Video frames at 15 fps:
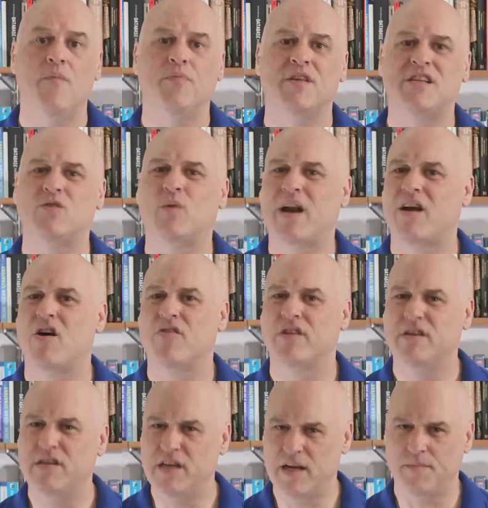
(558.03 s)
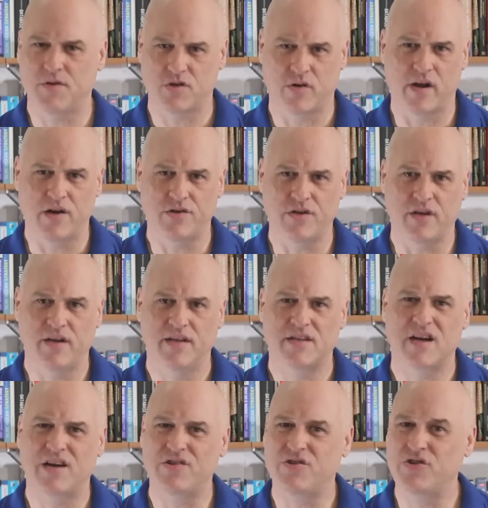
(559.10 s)
This is what I call the deep strategy. It's
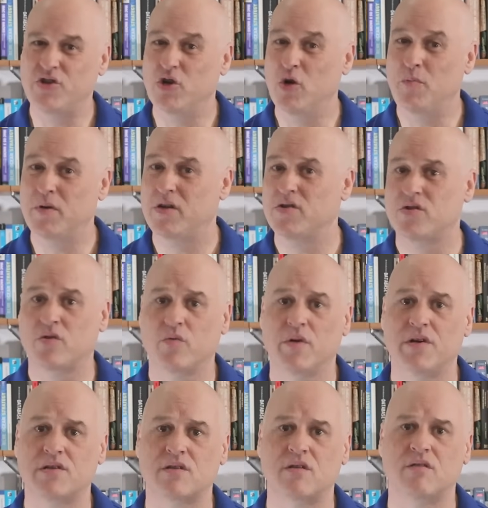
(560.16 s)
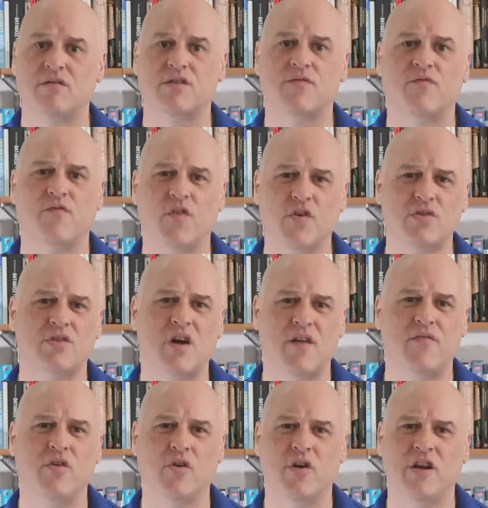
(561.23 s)
got 2 potential risks. First
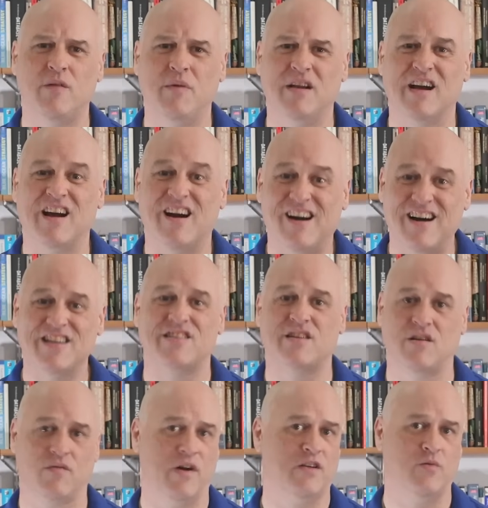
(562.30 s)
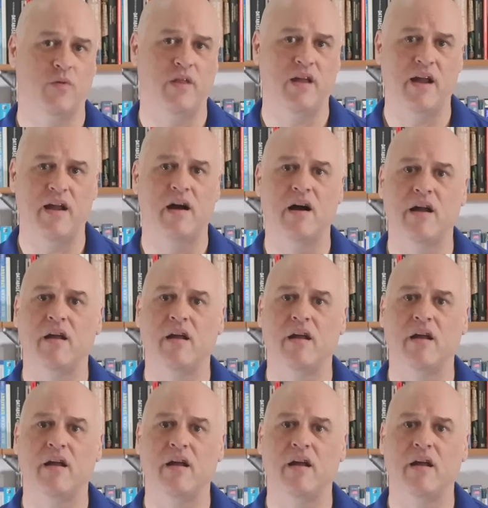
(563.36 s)
off, you're going to be in a constant race with the AI.